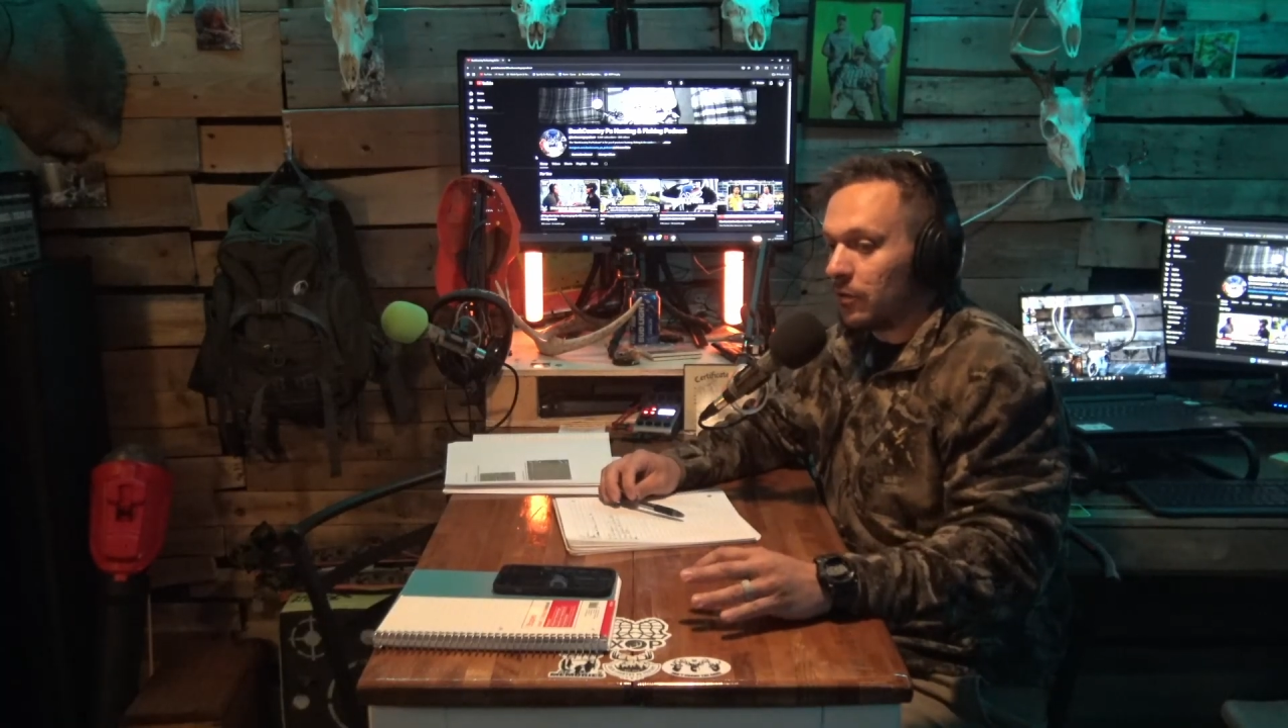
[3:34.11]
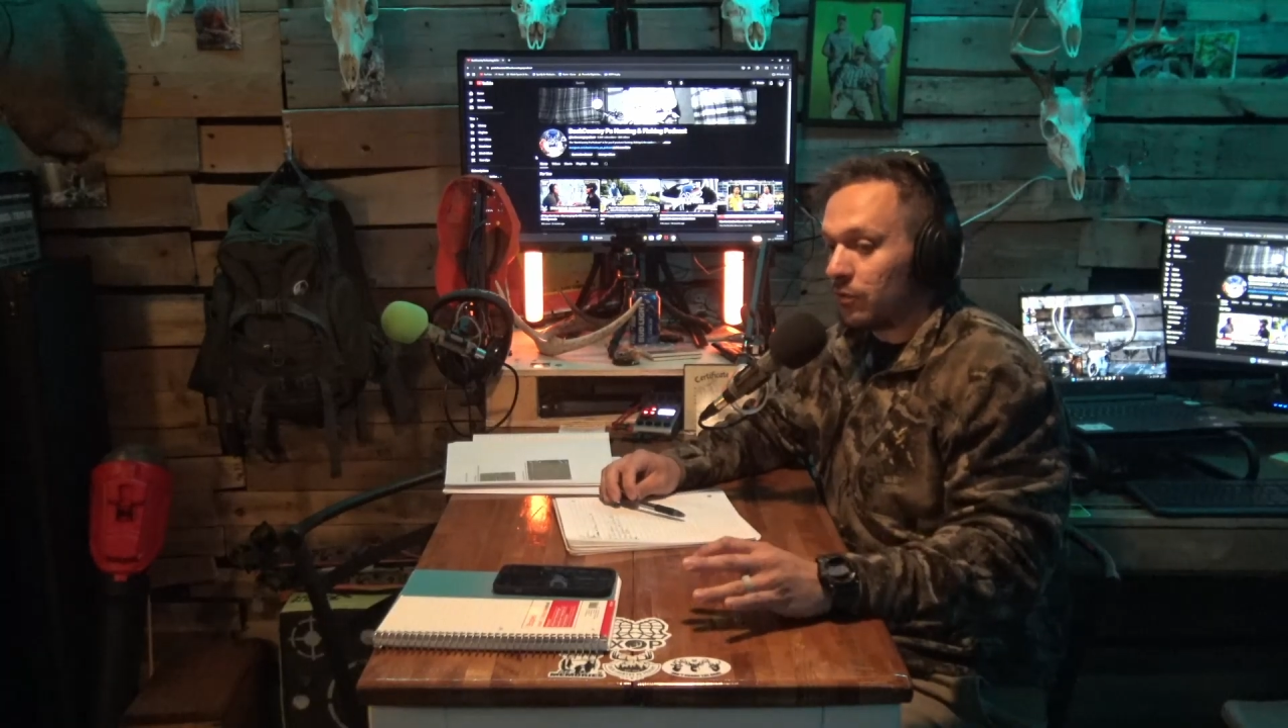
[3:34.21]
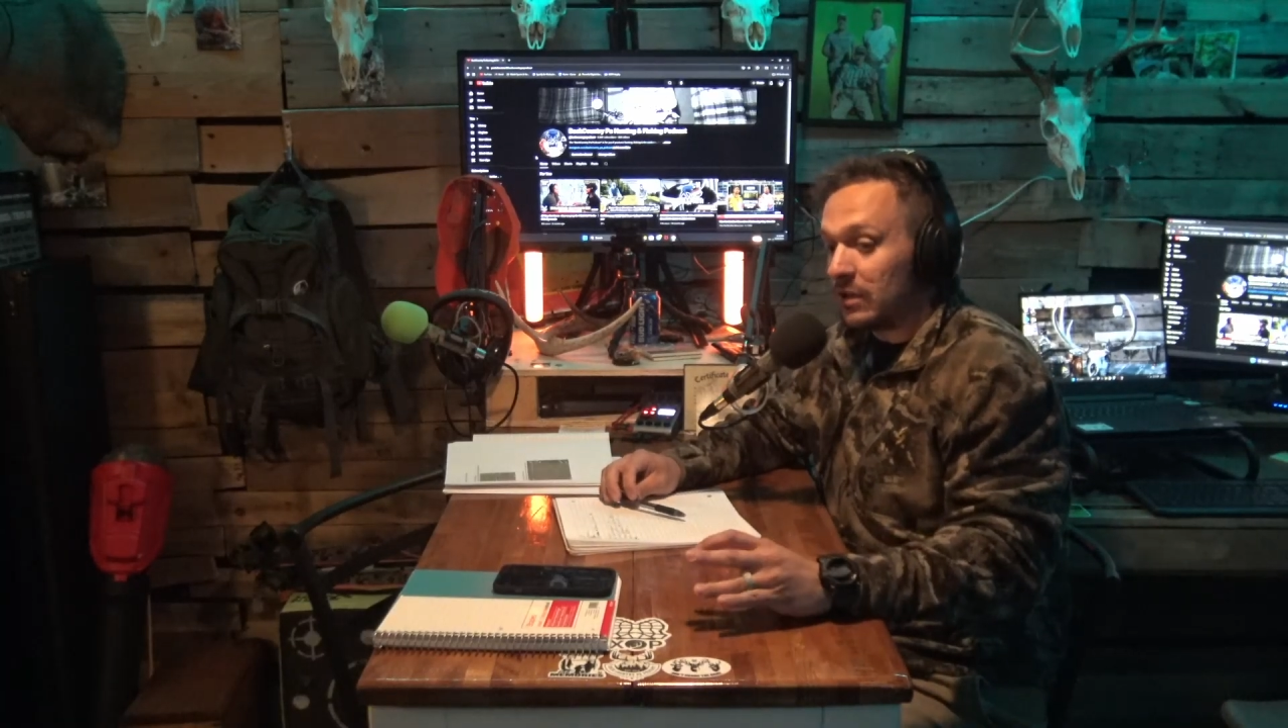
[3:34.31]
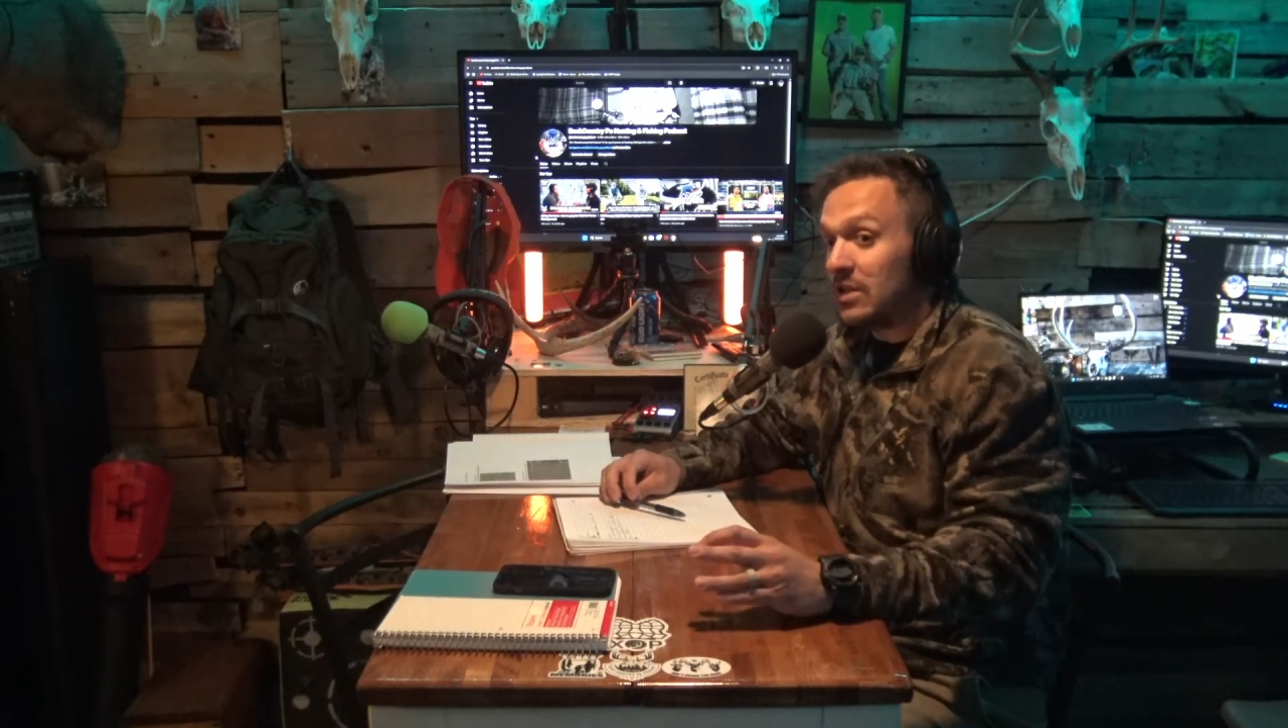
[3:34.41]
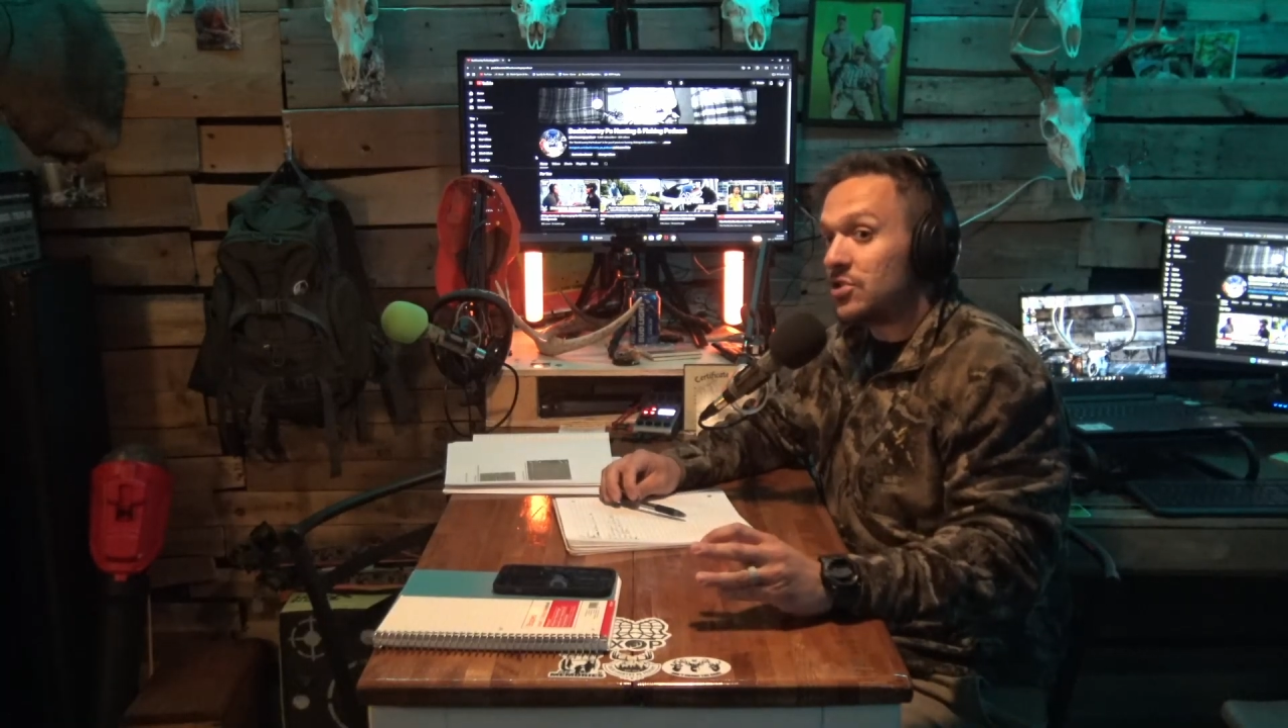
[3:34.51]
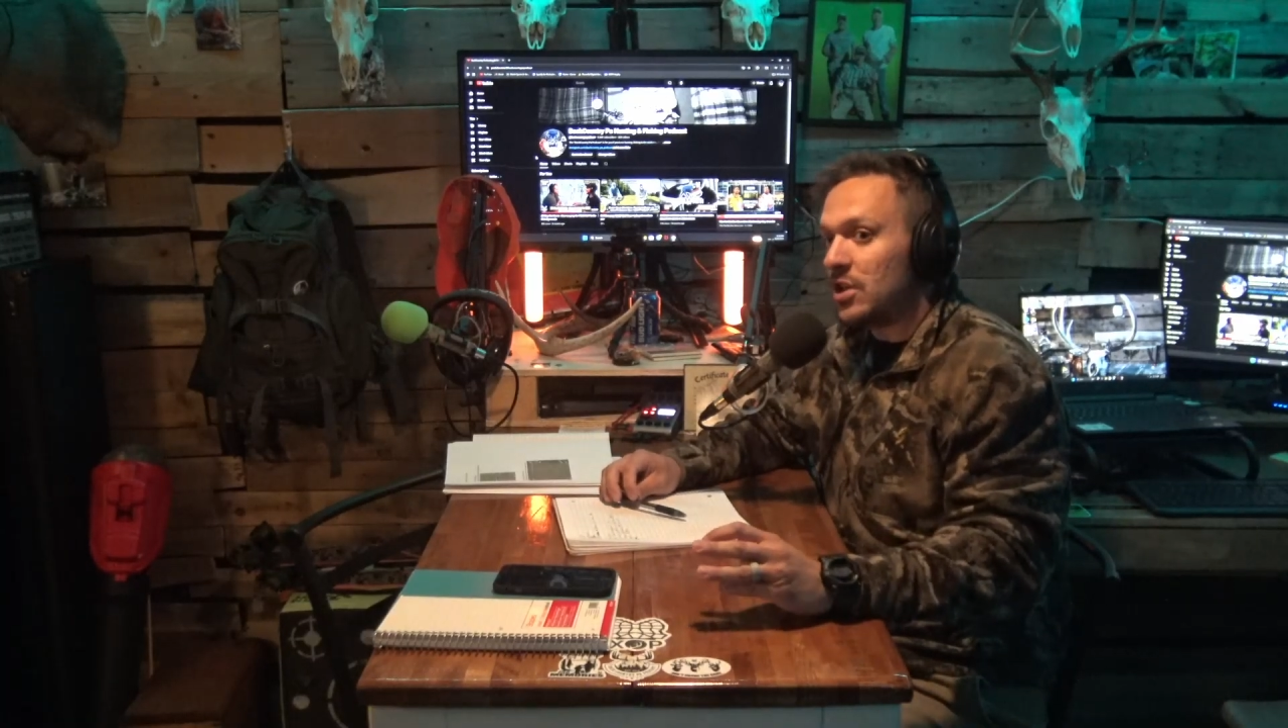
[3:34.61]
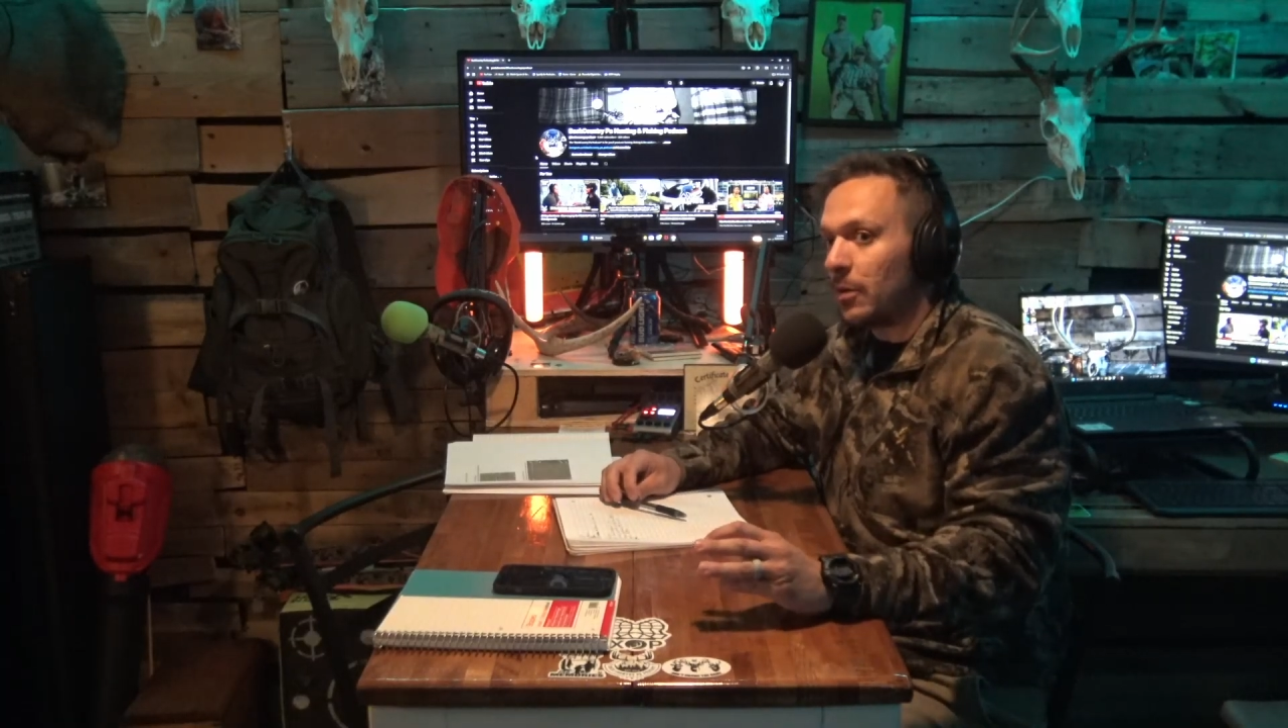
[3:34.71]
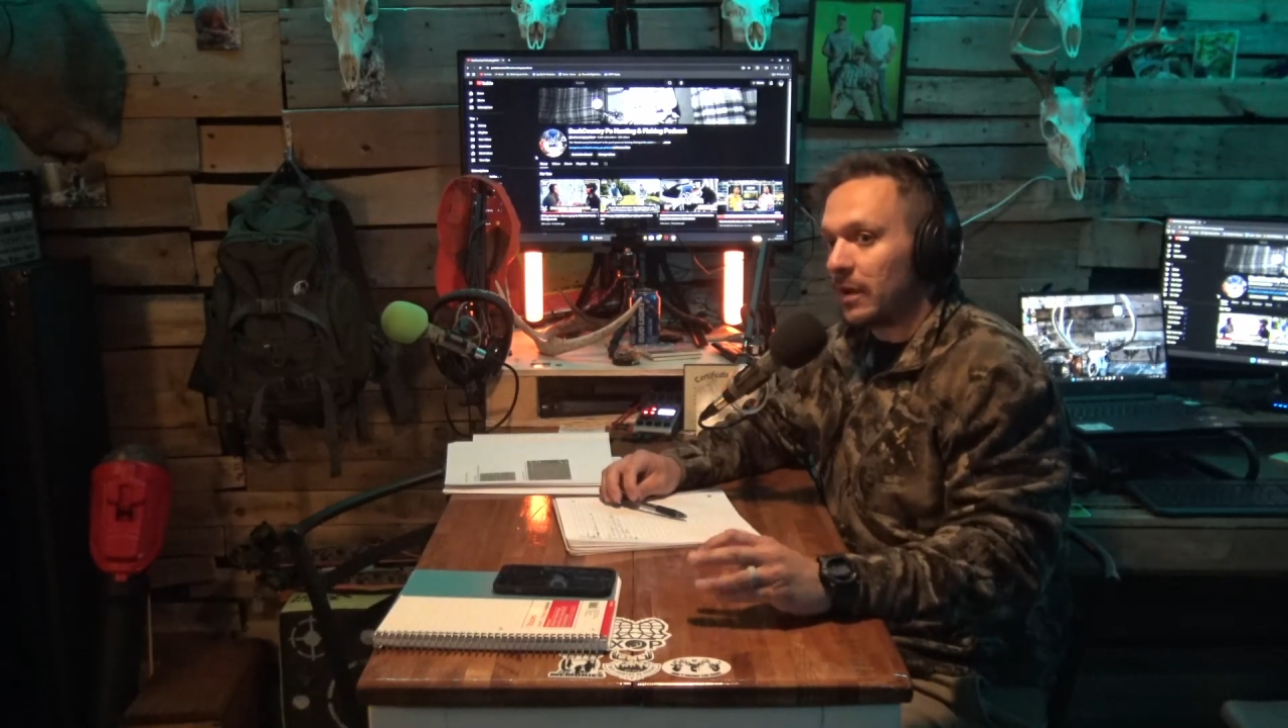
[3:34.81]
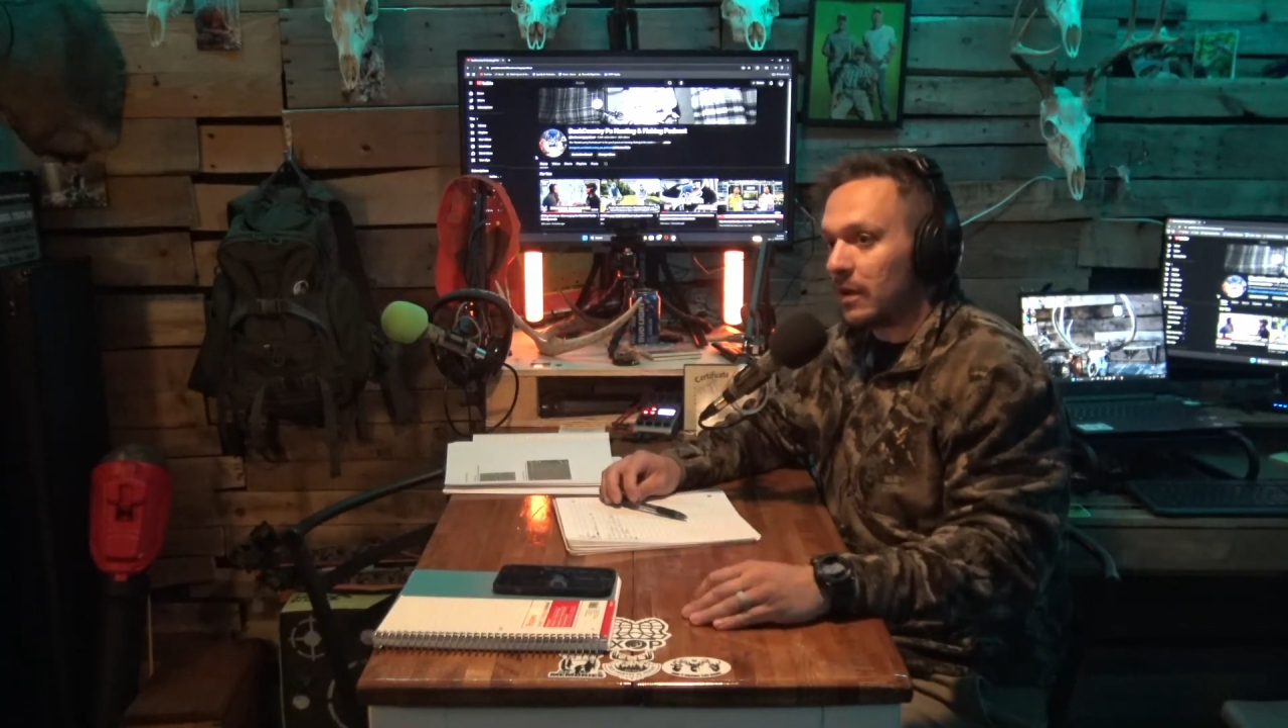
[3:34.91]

release showing,